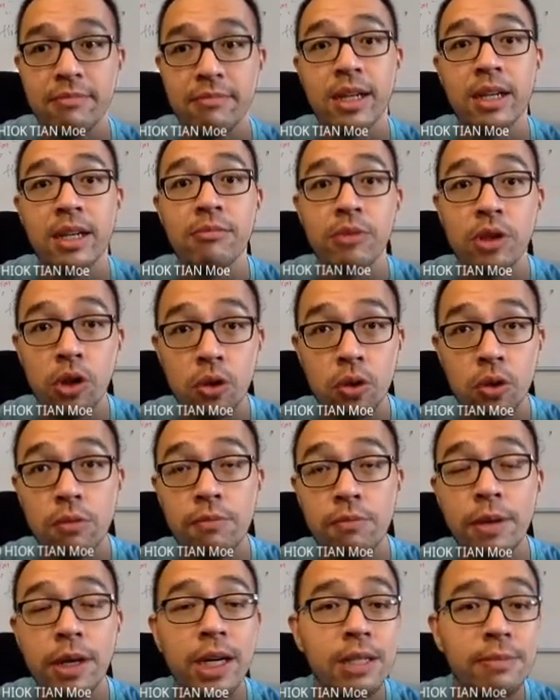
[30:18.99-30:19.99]
And number two,
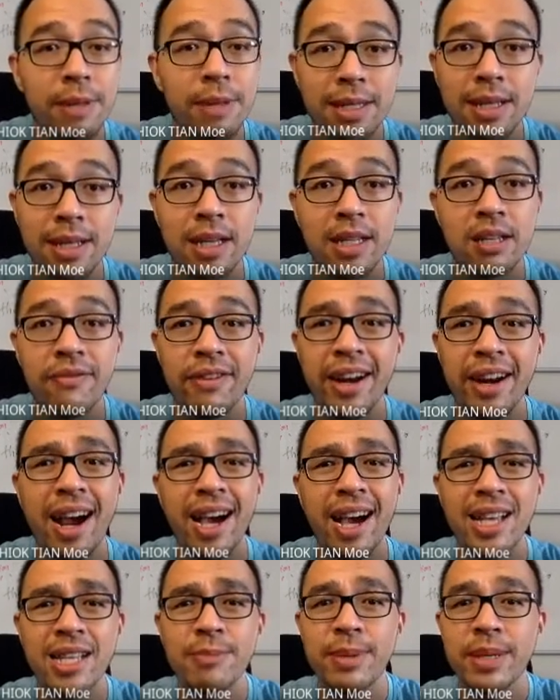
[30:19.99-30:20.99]
because plastic has a very high
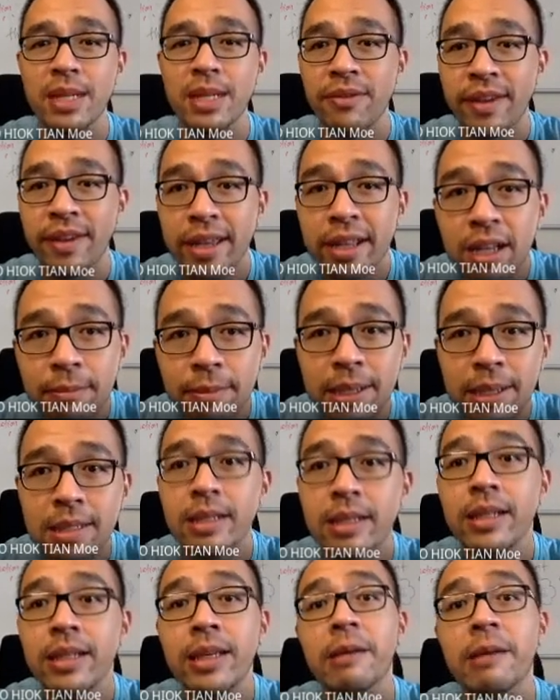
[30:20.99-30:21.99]
specific heat
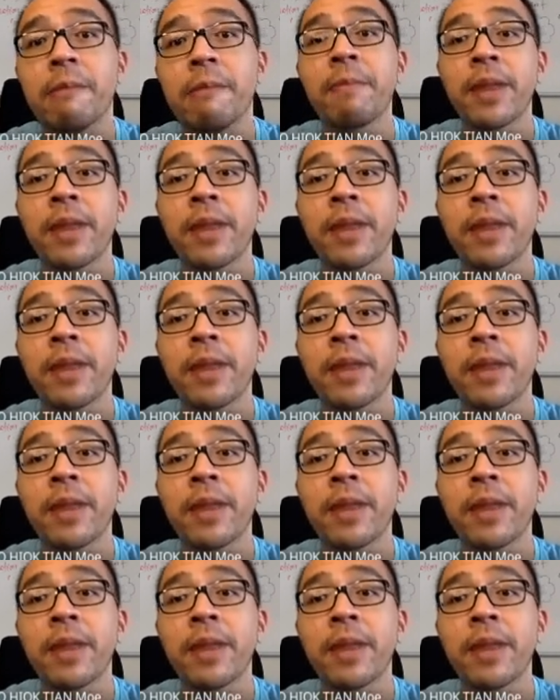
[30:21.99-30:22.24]
capacity.